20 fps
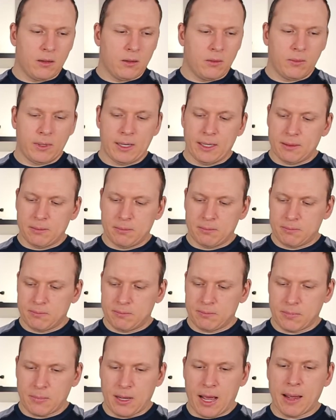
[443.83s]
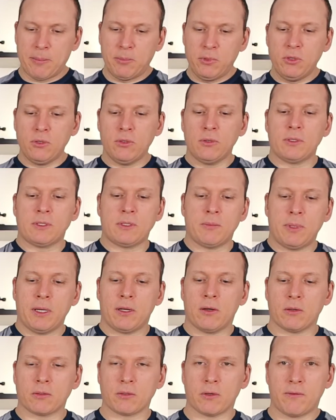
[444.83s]
Well, I'm used
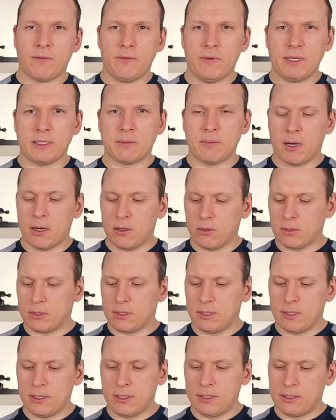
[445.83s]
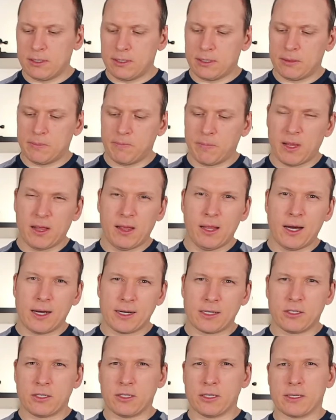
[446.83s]
because of this mouse. It is
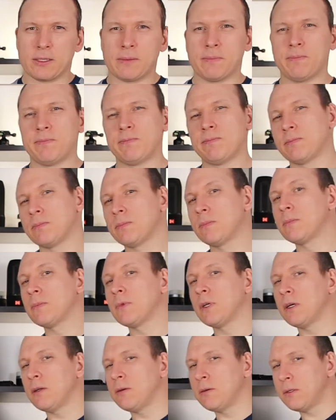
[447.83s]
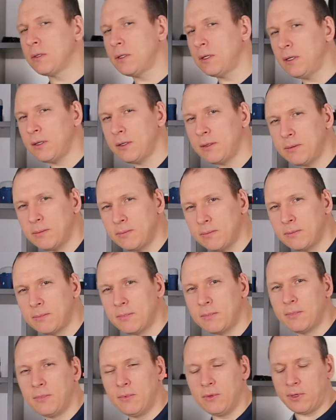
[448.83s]
larger. Can you see it?
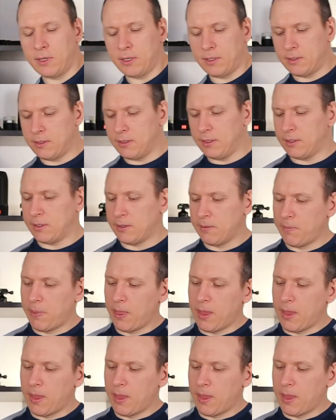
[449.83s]
You can see it.